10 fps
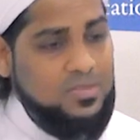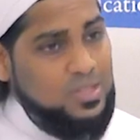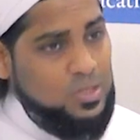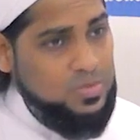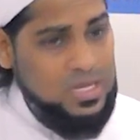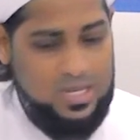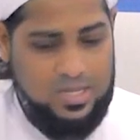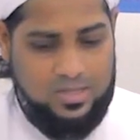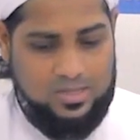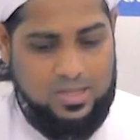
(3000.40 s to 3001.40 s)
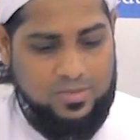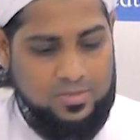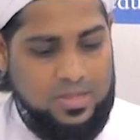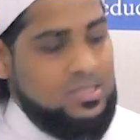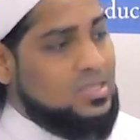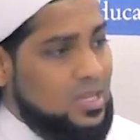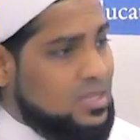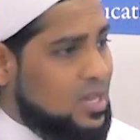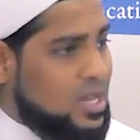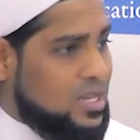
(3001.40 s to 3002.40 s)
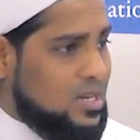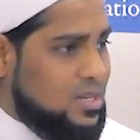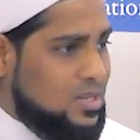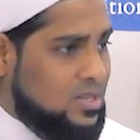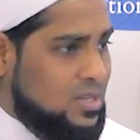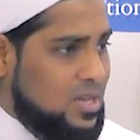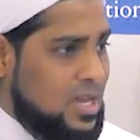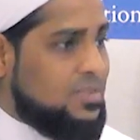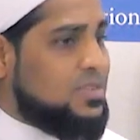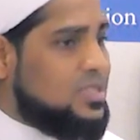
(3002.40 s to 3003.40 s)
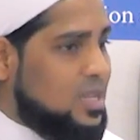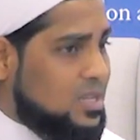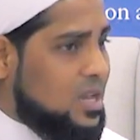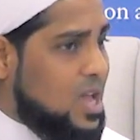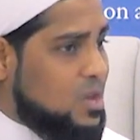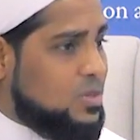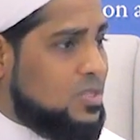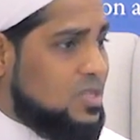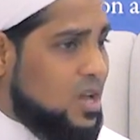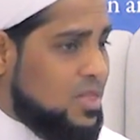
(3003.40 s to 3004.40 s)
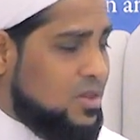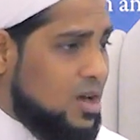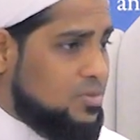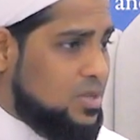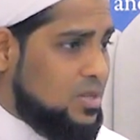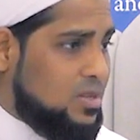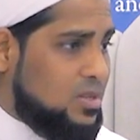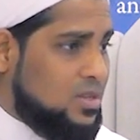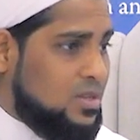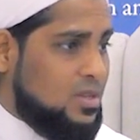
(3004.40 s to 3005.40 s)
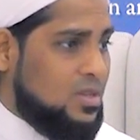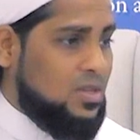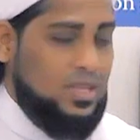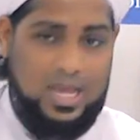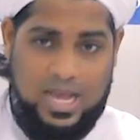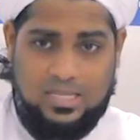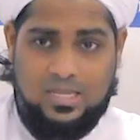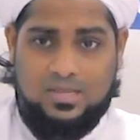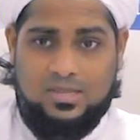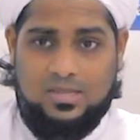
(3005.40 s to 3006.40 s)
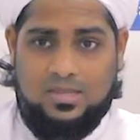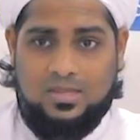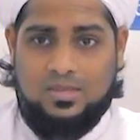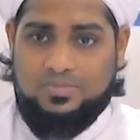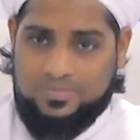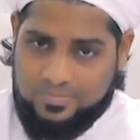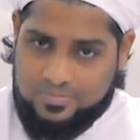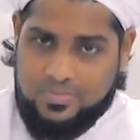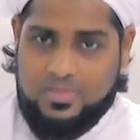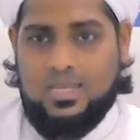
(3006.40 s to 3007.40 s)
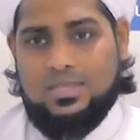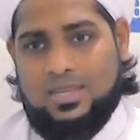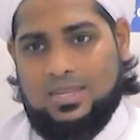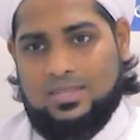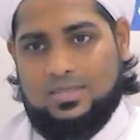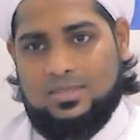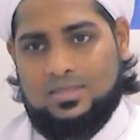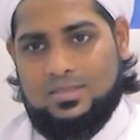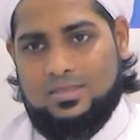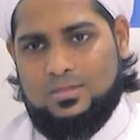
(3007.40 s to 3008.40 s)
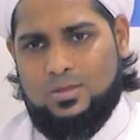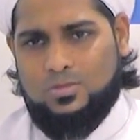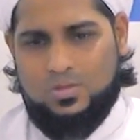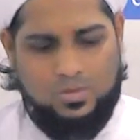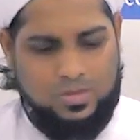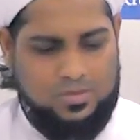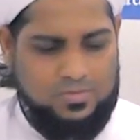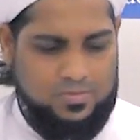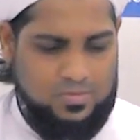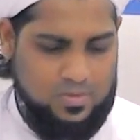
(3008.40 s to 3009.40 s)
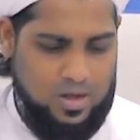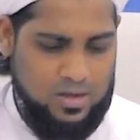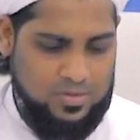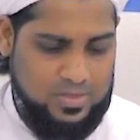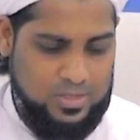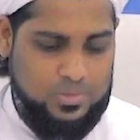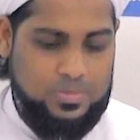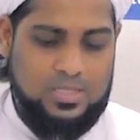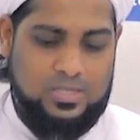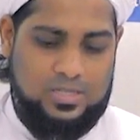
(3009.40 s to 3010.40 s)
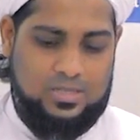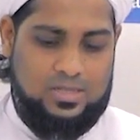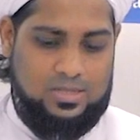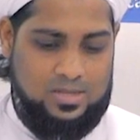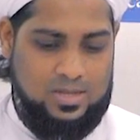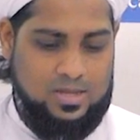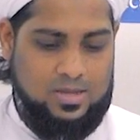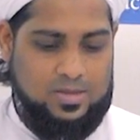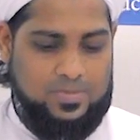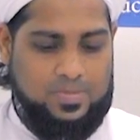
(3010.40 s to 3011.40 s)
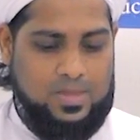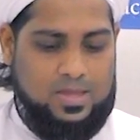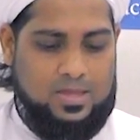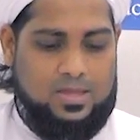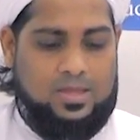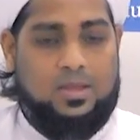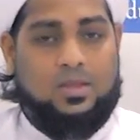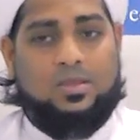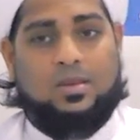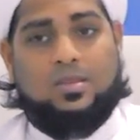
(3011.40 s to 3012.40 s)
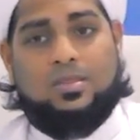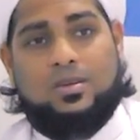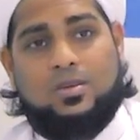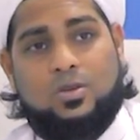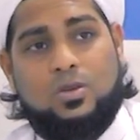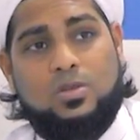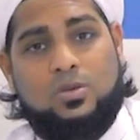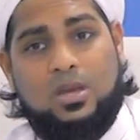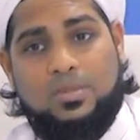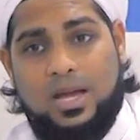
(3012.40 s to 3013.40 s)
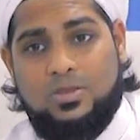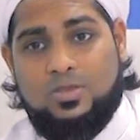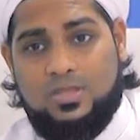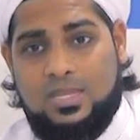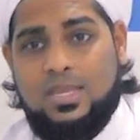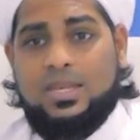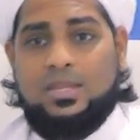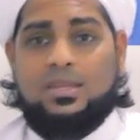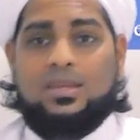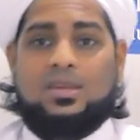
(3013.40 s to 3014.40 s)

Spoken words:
of these speaking and stuff, it's not khair. And if it's not khair, what is the other option? In the hadith, stay silent. Don't give all of these speeches. And the early ulama used to say that